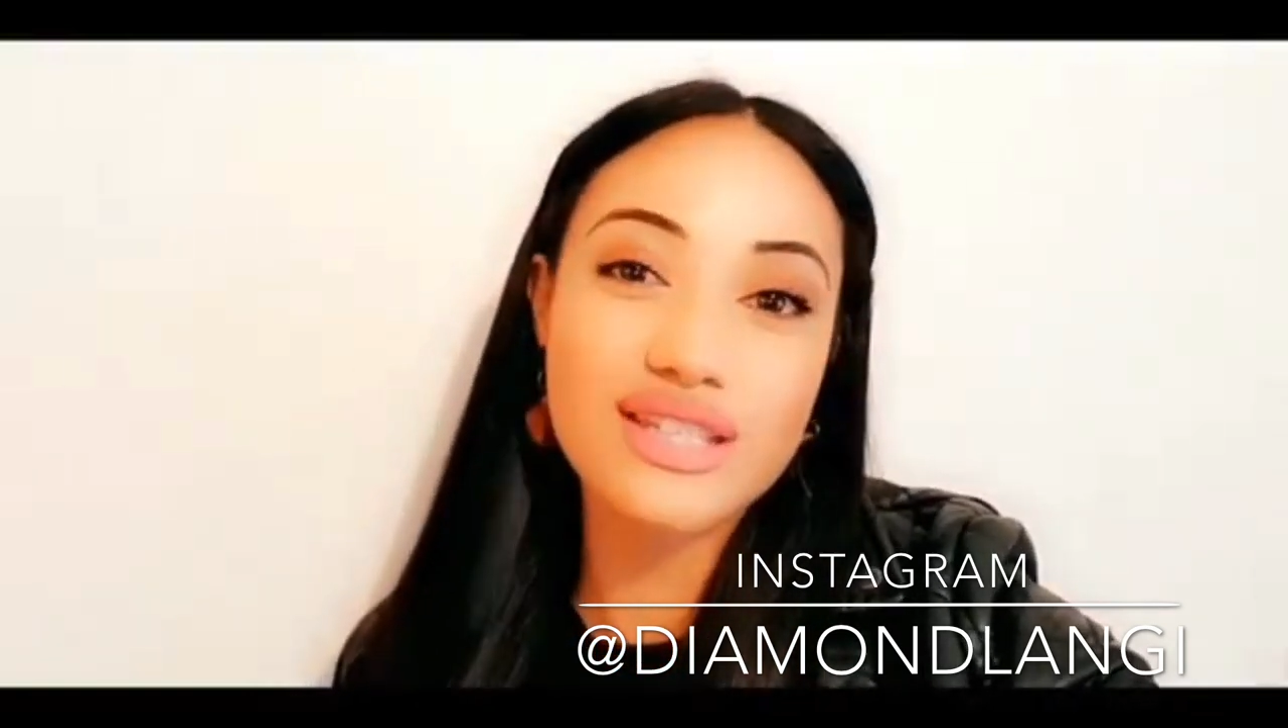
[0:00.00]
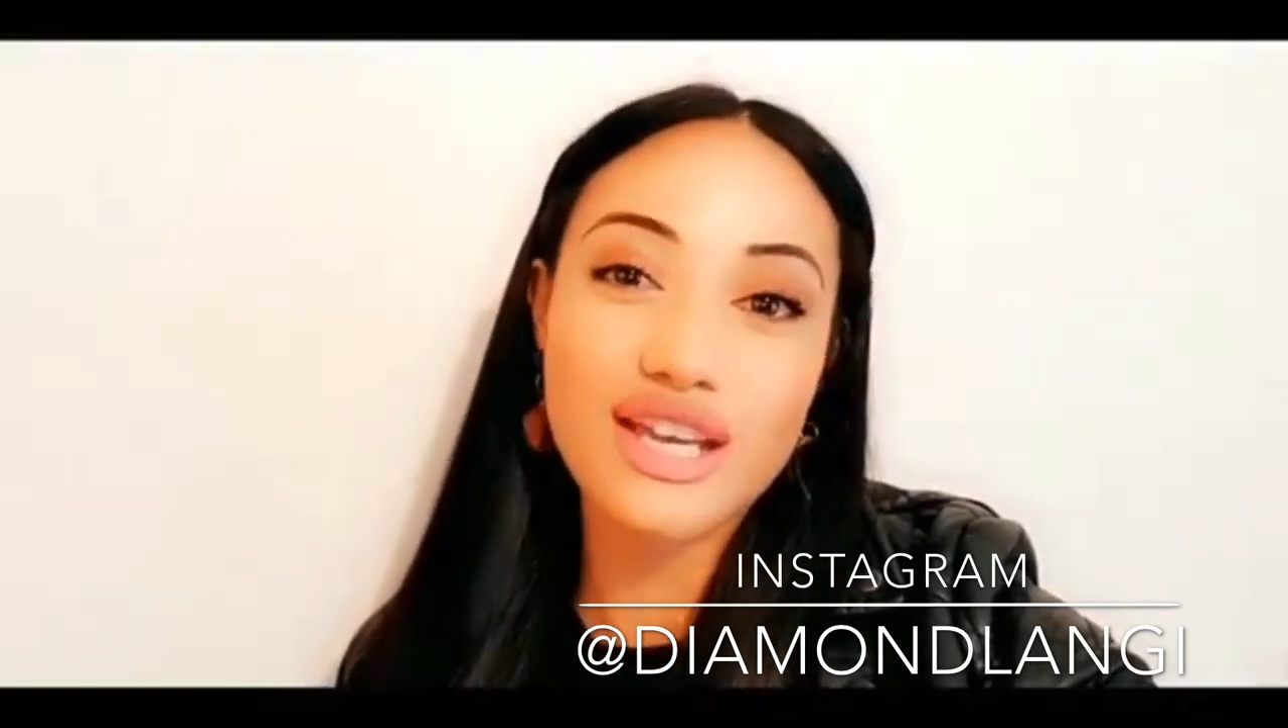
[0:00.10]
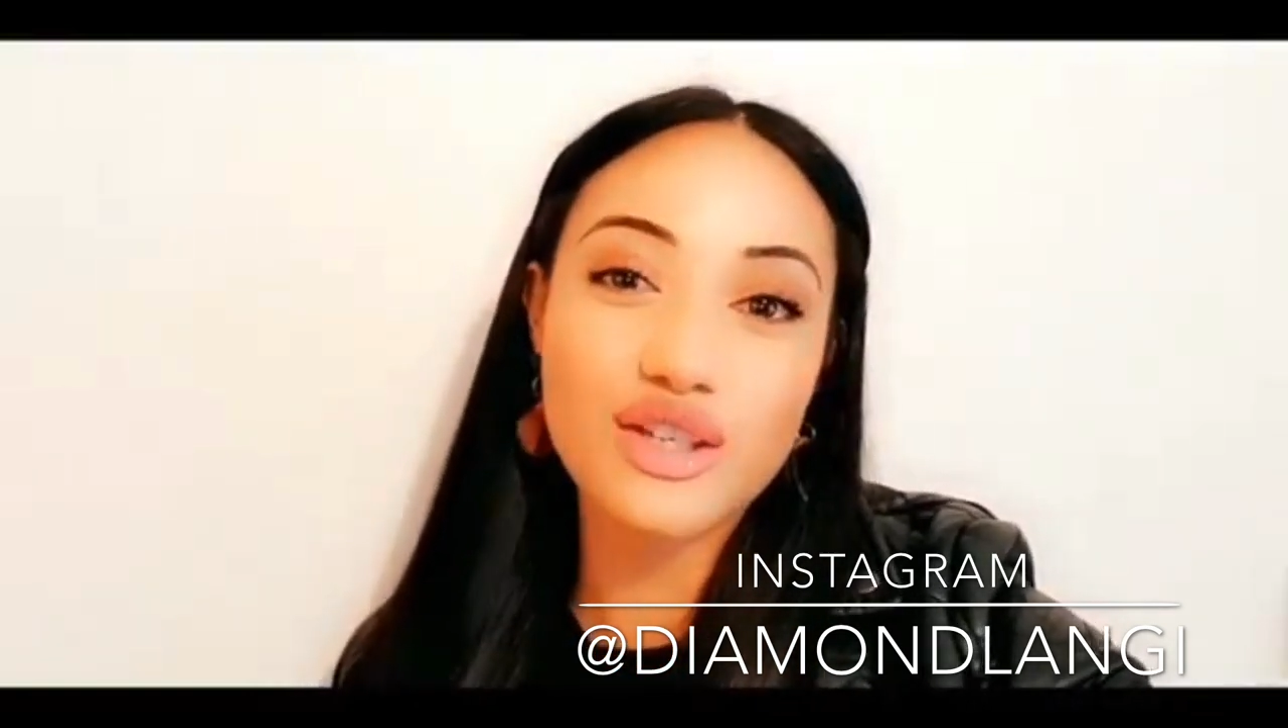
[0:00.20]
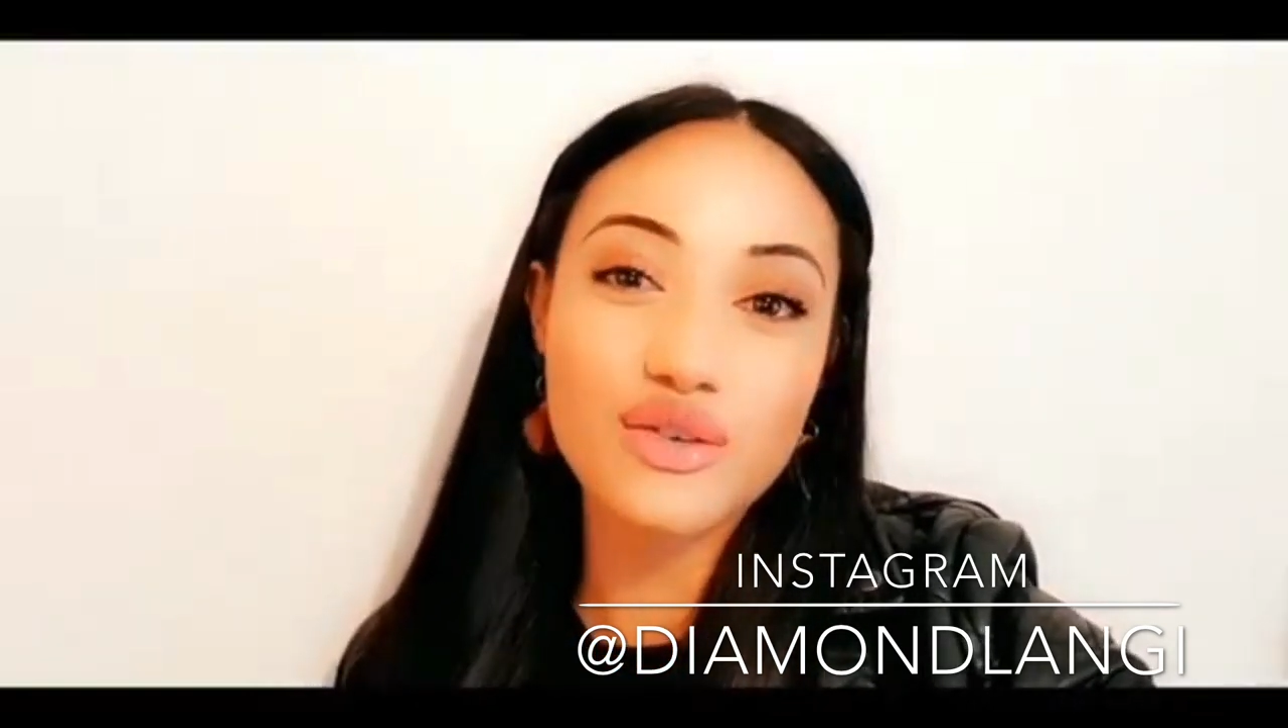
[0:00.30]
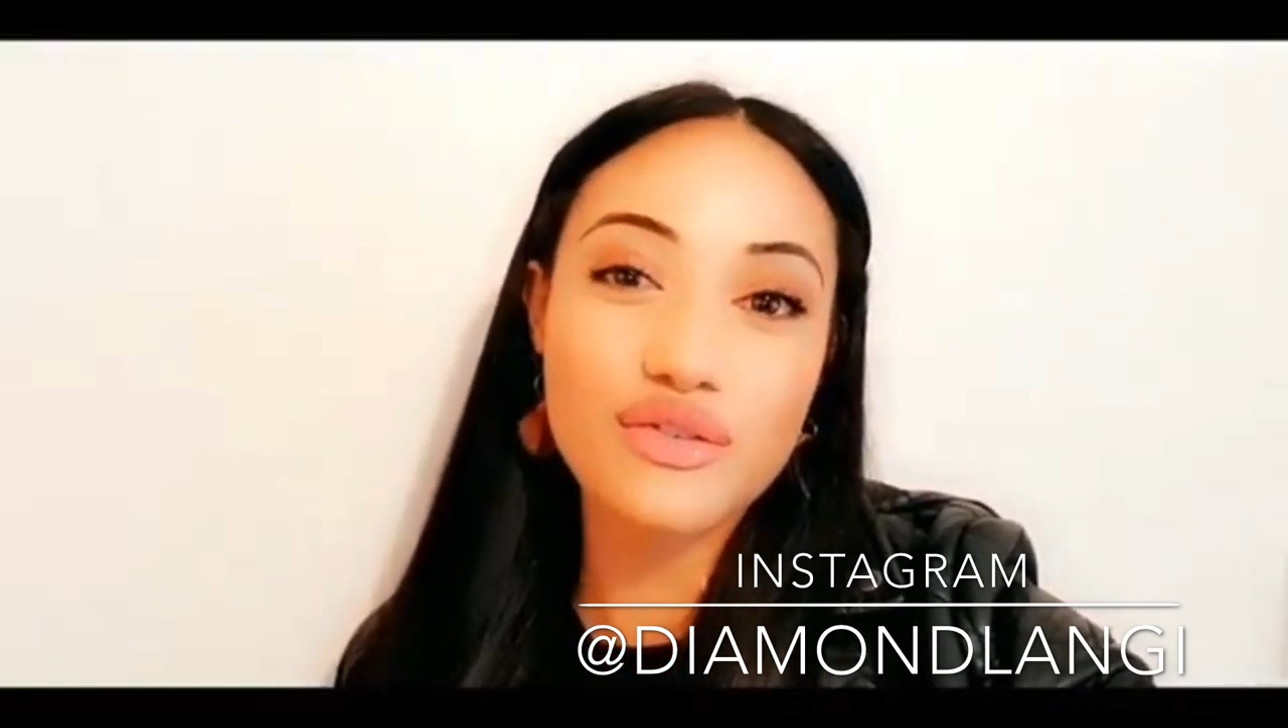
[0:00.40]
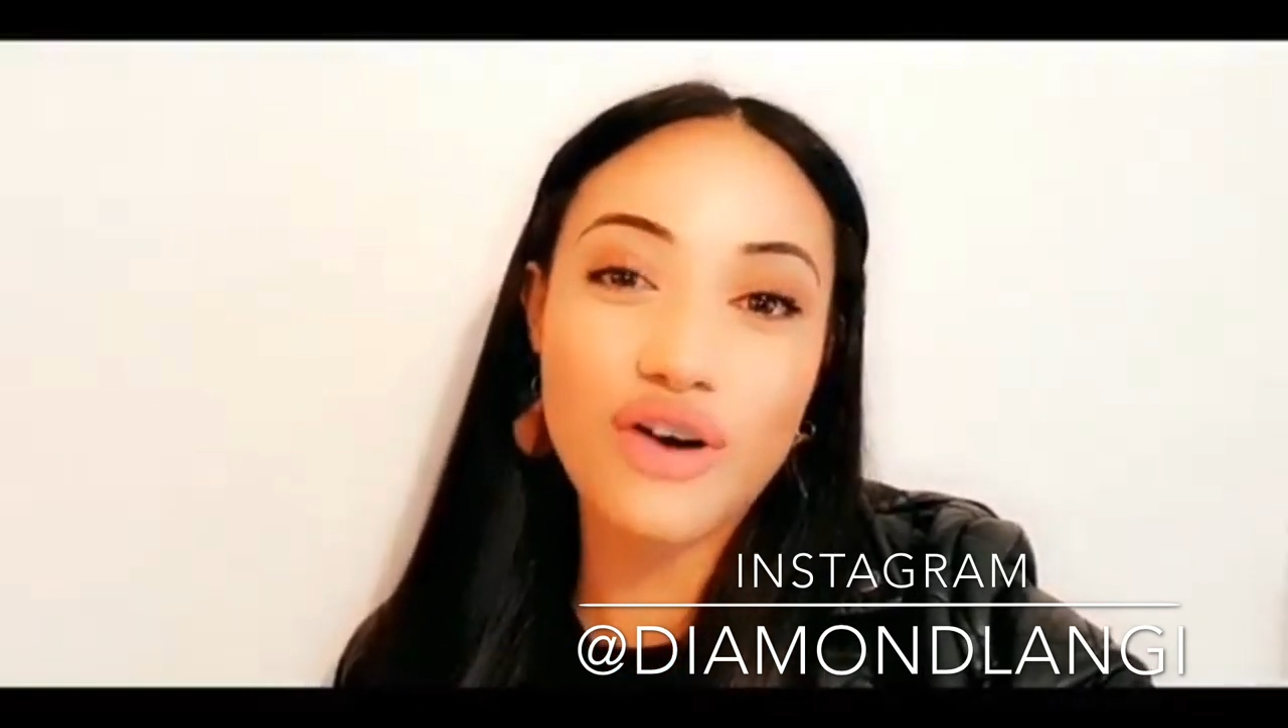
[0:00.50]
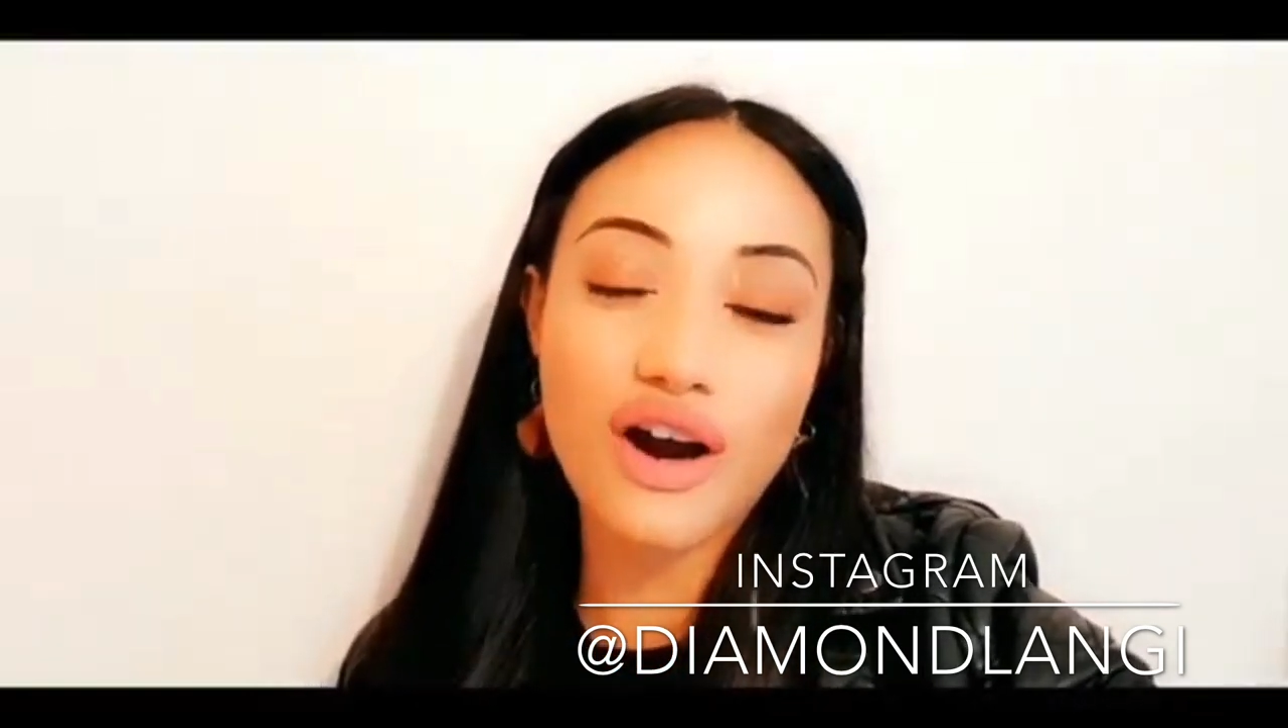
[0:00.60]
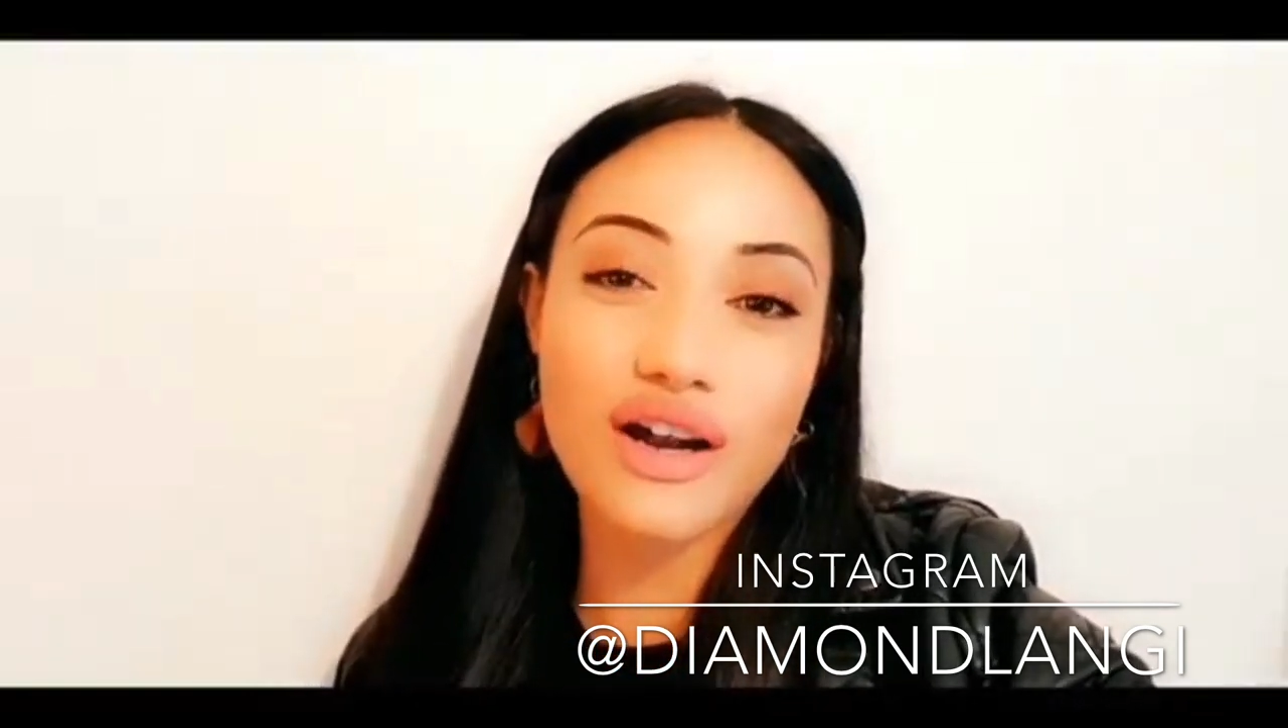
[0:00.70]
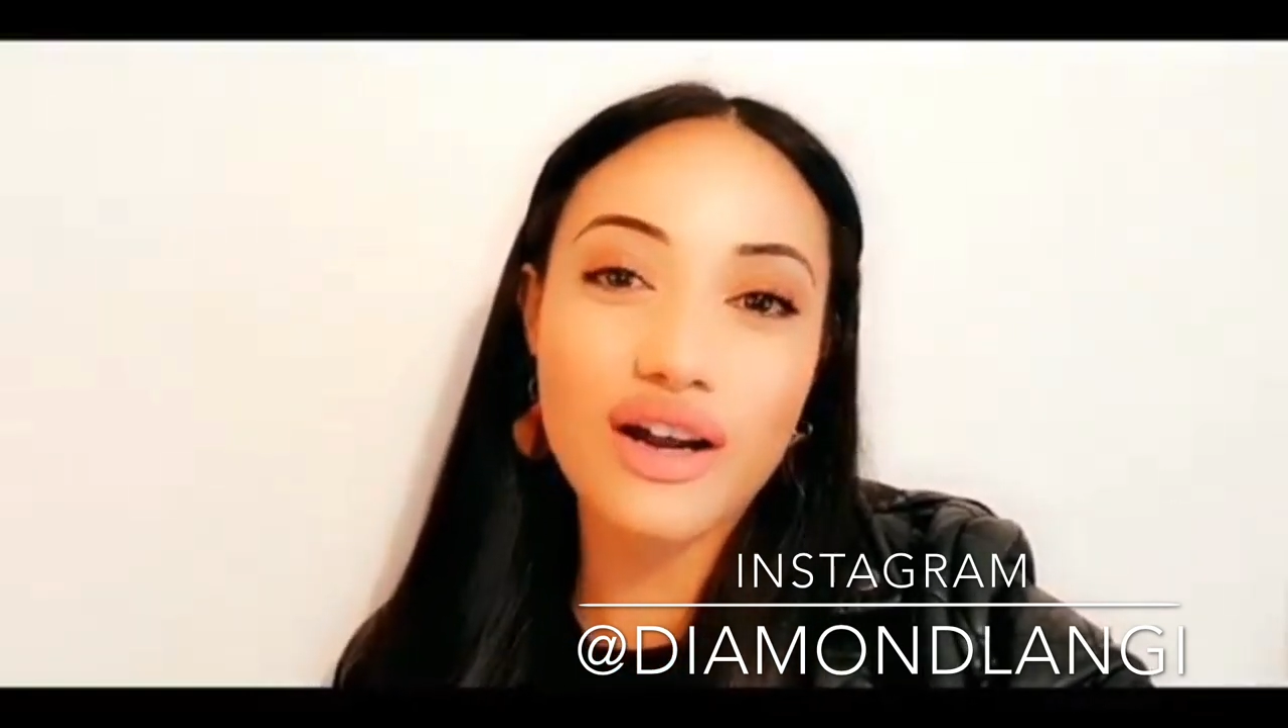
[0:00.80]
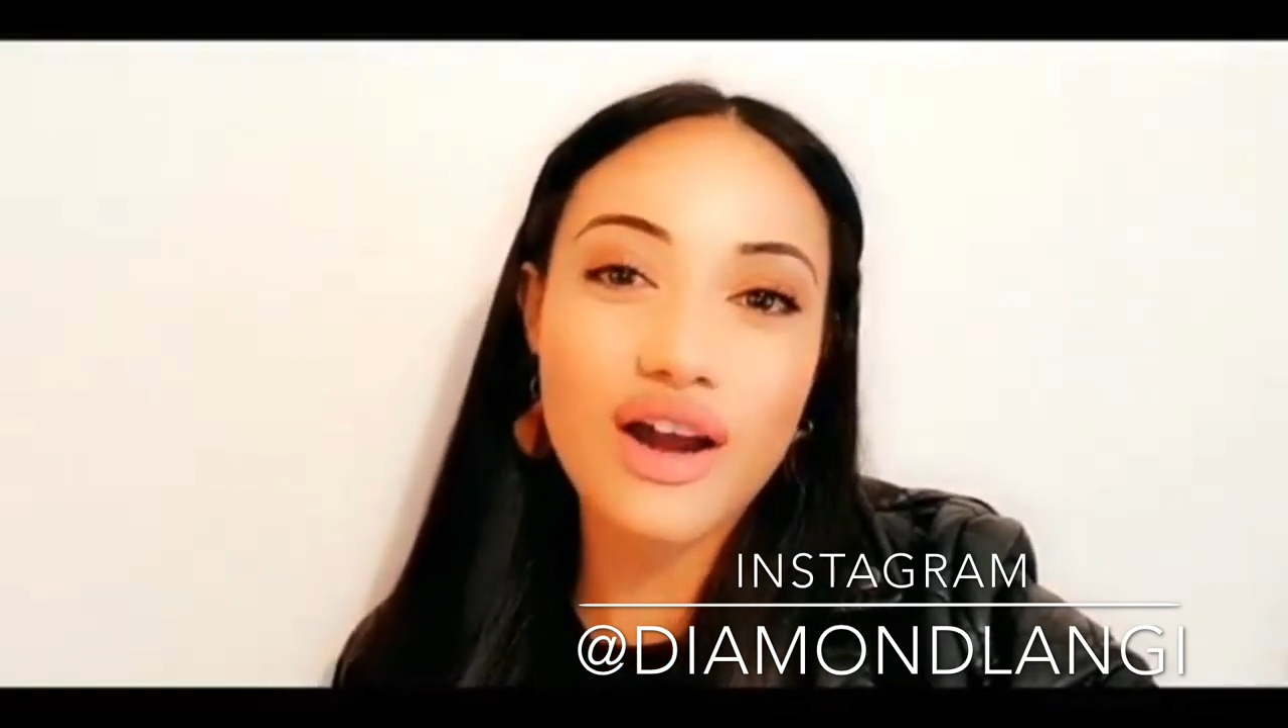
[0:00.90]
take you
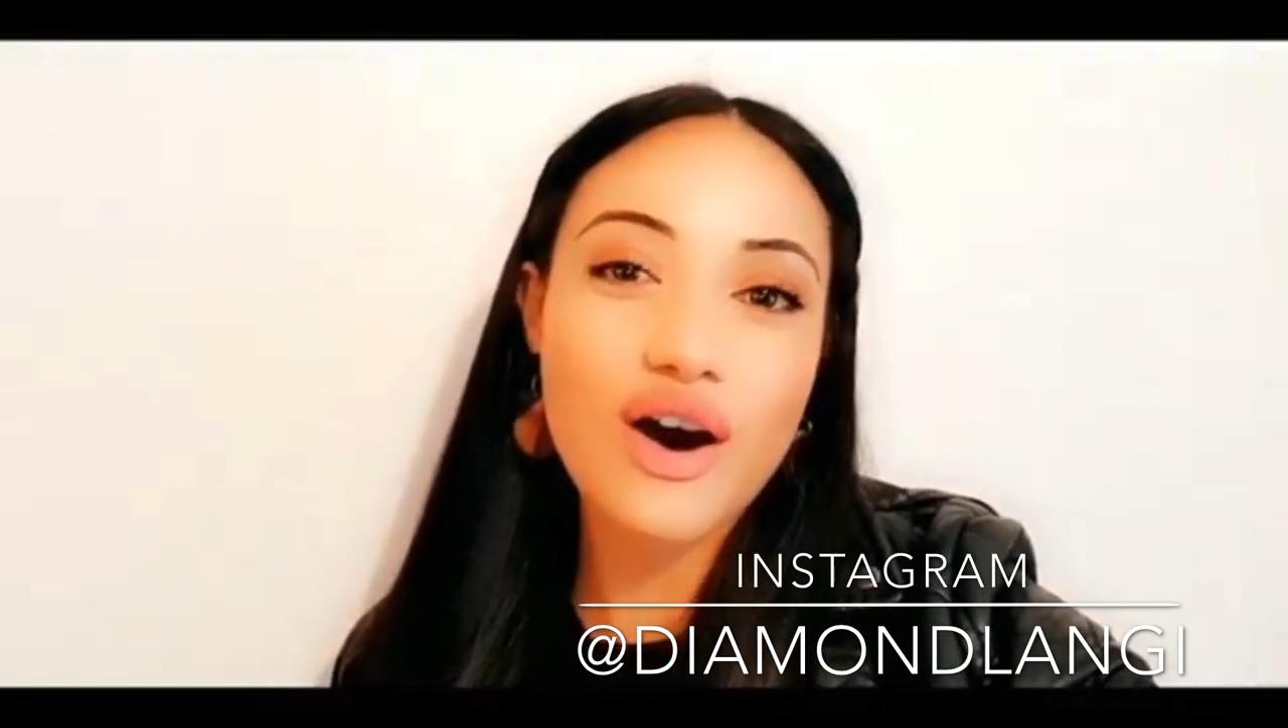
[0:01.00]
far.